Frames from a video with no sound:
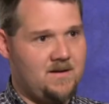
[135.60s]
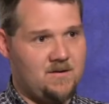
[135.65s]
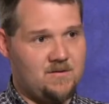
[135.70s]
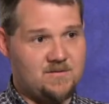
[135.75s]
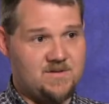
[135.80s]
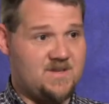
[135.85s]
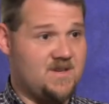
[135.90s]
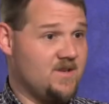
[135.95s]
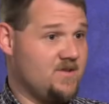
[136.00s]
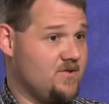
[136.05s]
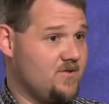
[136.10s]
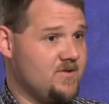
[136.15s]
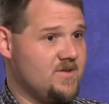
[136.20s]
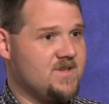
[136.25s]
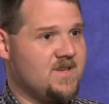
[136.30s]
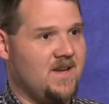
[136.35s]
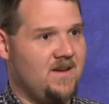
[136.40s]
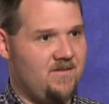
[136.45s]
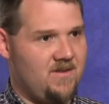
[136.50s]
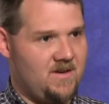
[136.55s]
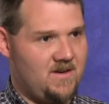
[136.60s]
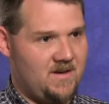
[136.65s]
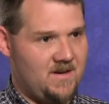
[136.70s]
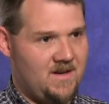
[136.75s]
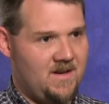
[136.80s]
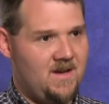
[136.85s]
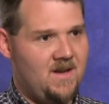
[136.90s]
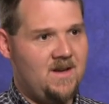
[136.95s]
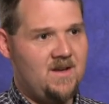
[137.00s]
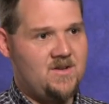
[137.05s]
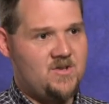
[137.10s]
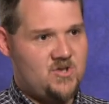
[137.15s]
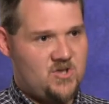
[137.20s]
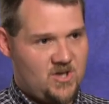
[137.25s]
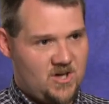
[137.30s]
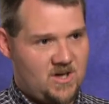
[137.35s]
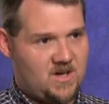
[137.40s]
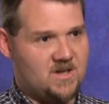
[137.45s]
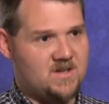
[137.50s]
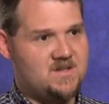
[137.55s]
6 or 7
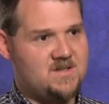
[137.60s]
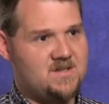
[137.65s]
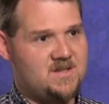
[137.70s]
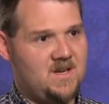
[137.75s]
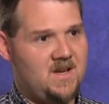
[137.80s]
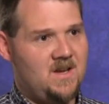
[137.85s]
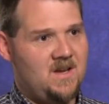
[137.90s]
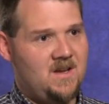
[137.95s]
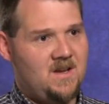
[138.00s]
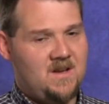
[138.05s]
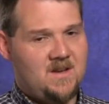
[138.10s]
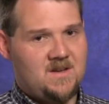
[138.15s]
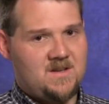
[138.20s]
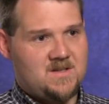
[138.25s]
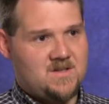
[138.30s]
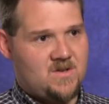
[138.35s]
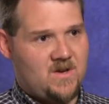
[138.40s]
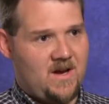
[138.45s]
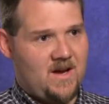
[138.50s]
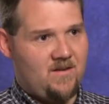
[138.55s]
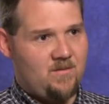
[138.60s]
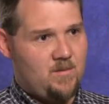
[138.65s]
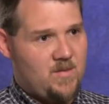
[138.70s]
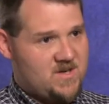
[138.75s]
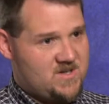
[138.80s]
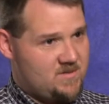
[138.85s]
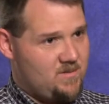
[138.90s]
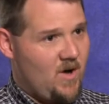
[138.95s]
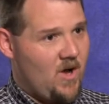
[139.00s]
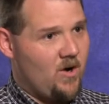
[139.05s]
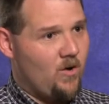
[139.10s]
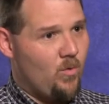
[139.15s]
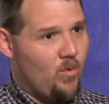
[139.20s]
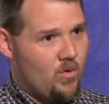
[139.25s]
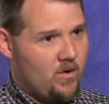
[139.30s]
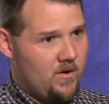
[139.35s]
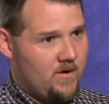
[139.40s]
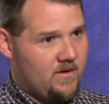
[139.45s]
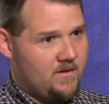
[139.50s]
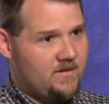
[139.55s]
chunks. So I have much smaller
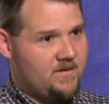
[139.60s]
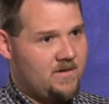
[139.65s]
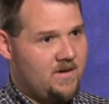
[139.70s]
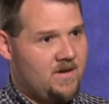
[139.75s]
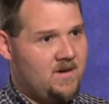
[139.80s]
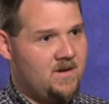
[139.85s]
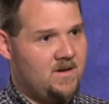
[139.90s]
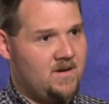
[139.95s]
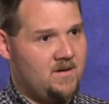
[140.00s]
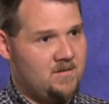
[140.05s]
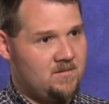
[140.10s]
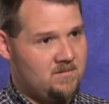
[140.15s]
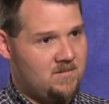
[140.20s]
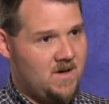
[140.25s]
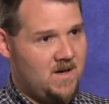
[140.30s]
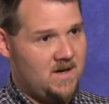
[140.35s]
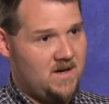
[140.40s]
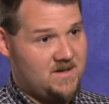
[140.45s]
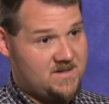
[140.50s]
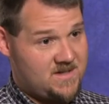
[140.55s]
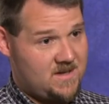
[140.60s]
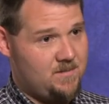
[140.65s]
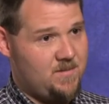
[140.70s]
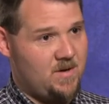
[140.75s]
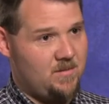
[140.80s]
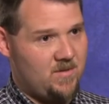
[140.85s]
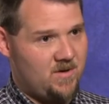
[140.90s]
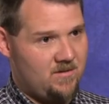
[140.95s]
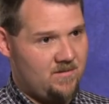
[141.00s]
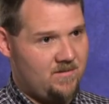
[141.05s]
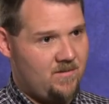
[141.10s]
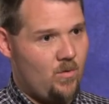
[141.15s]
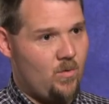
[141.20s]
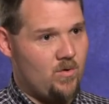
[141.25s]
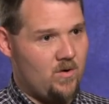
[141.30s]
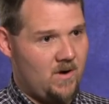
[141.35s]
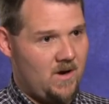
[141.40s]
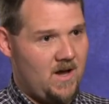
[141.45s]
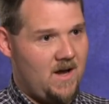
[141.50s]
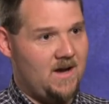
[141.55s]
orders, same number of
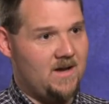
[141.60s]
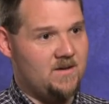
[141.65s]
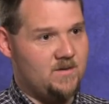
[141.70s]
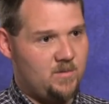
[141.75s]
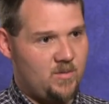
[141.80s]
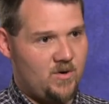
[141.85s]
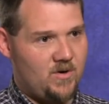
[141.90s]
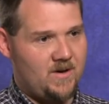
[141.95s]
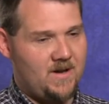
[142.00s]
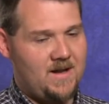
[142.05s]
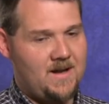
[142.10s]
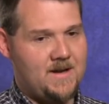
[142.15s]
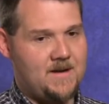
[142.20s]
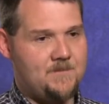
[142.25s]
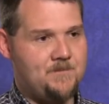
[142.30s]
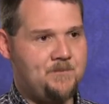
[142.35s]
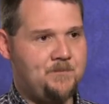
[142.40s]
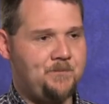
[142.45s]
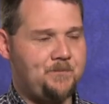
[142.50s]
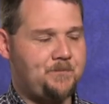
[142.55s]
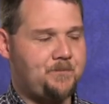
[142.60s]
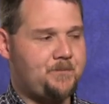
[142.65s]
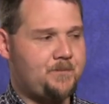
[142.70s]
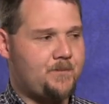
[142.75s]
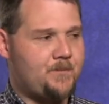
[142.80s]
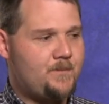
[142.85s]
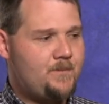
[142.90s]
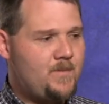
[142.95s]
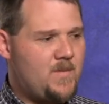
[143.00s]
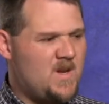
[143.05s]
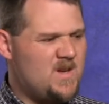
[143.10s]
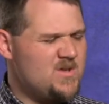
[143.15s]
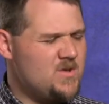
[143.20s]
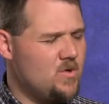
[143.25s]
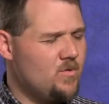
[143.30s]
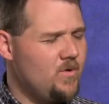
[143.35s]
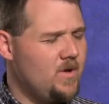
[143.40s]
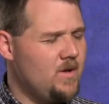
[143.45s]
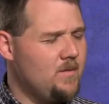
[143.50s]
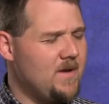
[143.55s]
order lines per day. So
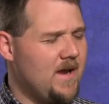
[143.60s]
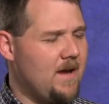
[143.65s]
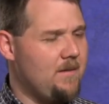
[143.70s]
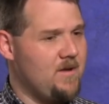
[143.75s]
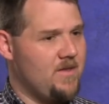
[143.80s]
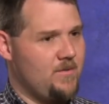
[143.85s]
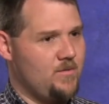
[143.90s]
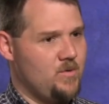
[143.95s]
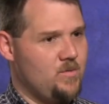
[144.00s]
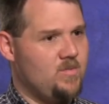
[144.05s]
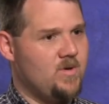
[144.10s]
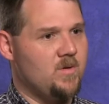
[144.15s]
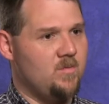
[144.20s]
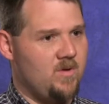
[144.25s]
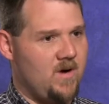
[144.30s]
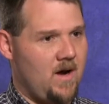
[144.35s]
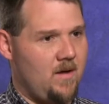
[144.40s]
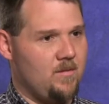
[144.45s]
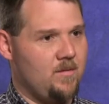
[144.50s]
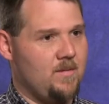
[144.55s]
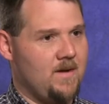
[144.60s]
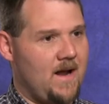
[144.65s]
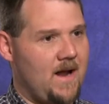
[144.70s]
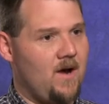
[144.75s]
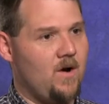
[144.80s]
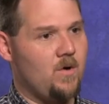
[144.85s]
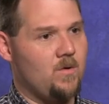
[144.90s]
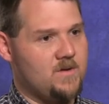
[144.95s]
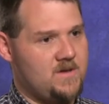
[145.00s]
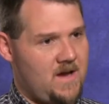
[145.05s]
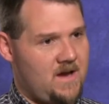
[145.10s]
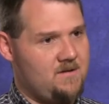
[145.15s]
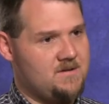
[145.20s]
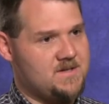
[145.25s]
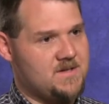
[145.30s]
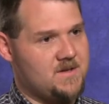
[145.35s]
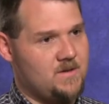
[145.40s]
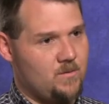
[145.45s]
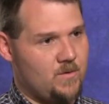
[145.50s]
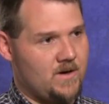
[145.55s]
it really became a throughput problem, and how is
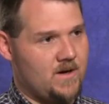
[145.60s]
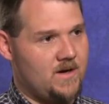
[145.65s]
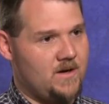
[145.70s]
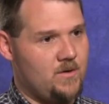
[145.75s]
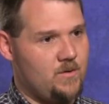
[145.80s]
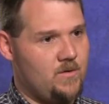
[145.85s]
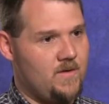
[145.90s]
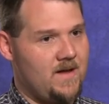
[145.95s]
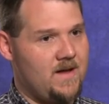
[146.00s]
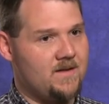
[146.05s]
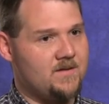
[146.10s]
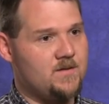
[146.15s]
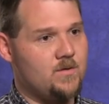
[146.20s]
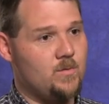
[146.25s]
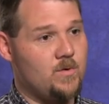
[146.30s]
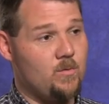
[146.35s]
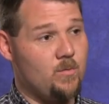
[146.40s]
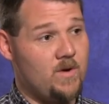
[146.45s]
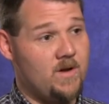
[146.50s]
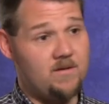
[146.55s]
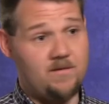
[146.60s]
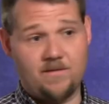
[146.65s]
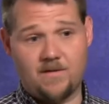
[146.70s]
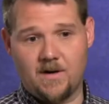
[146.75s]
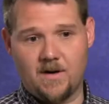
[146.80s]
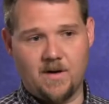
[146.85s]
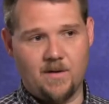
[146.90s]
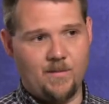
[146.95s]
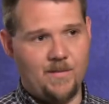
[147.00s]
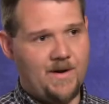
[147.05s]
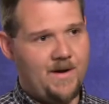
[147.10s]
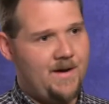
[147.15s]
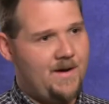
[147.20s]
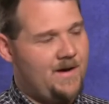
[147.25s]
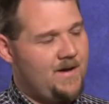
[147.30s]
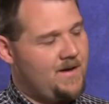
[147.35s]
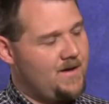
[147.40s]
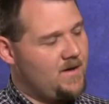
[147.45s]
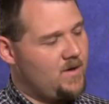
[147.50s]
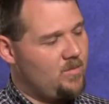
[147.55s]
it that we're going to do that? So we went from
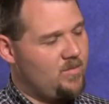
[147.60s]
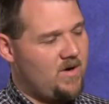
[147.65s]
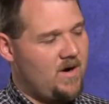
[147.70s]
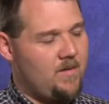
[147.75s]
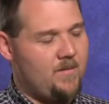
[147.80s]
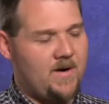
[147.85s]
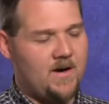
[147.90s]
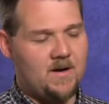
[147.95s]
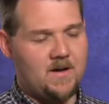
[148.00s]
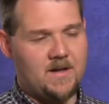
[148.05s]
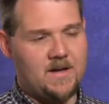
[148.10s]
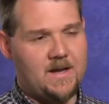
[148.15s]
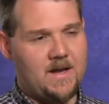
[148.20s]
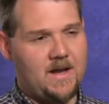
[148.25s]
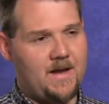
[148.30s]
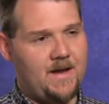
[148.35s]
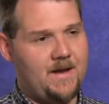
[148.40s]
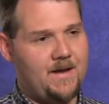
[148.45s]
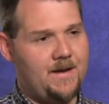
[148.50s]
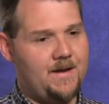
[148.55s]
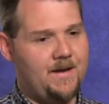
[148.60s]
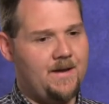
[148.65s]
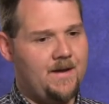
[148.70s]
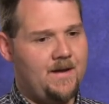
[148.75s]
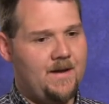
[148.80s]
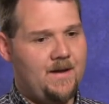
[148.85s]
primarily a